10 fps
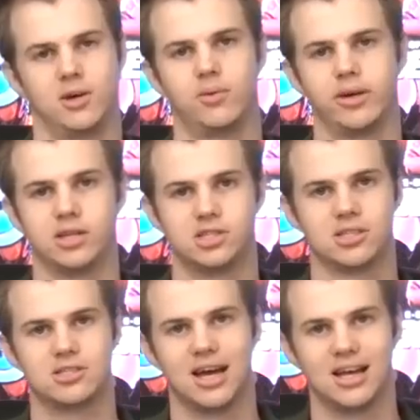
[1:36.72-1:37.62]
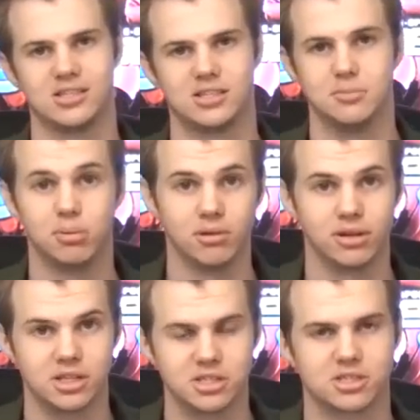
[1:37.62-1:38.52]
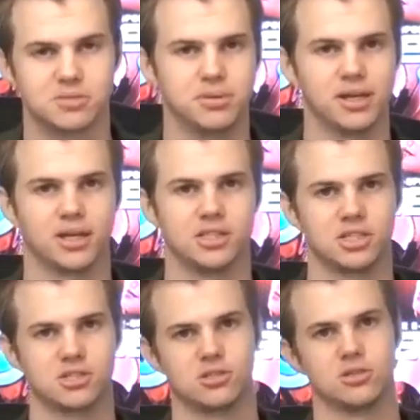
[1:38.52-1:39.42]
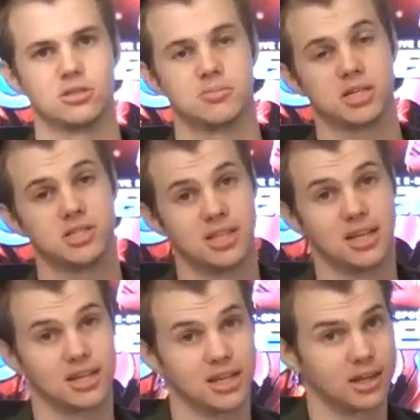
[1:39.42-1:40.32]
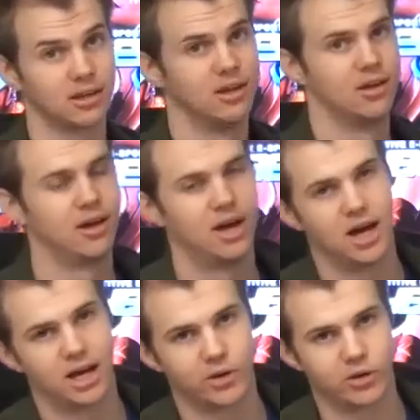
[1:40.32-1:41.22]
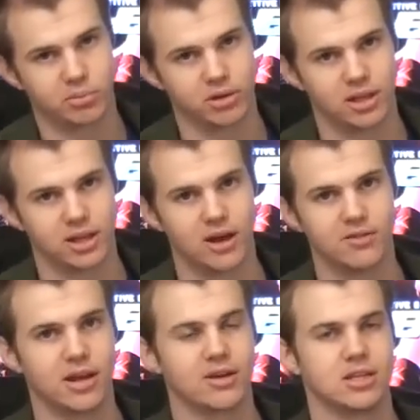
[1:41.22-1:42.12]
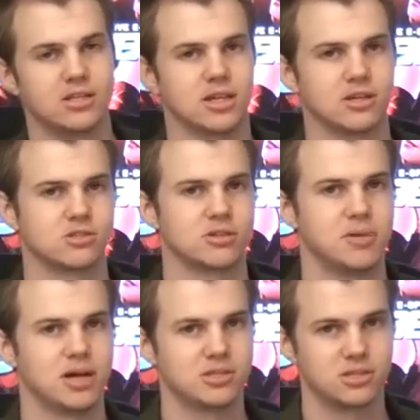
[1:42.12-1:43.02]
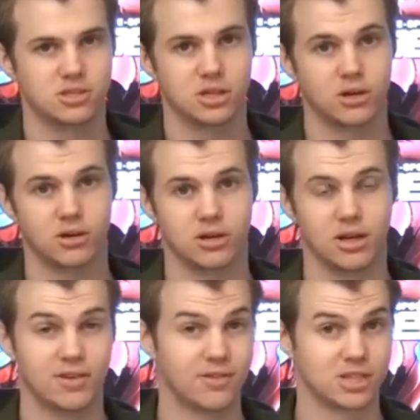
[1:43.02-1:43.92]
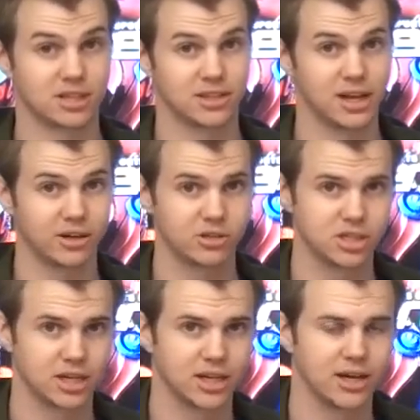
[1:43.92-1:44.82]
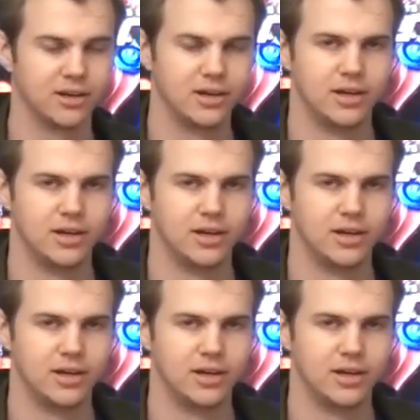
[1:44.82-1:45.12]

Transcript: We are just as important and just as big and just as awesome. Actually, Dan King going brilliantly over there at the Intel Extreme Masters. So if you haven't checked it out, go check it out.